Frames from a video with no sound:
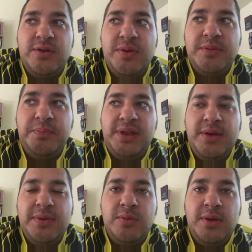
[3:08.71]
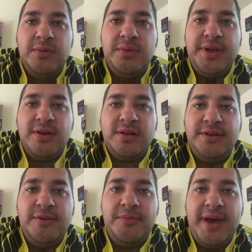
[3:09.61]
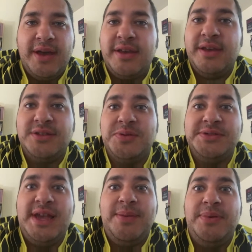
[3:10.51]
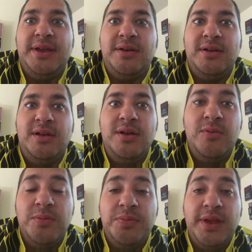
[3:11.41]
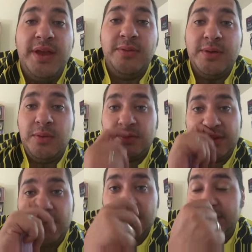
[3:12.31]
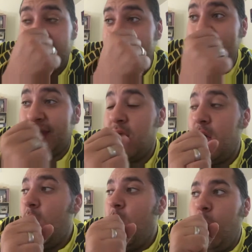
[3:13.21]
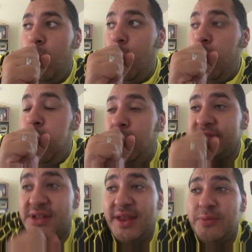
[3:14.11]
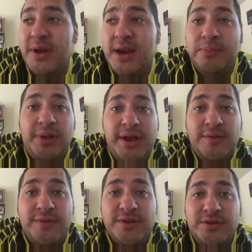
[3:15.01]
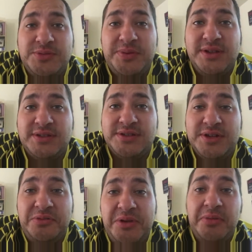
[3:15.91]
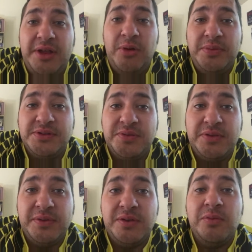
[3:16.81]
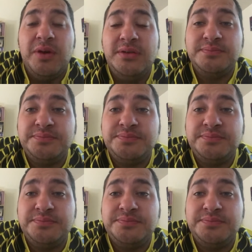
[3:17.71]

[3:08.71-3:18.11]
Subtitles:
We play week one without Khalil Mack. Guess what's happening? We're playing week one without Khalil Mack. It's not like we got a player for those picks that's going to be able to help us win week one.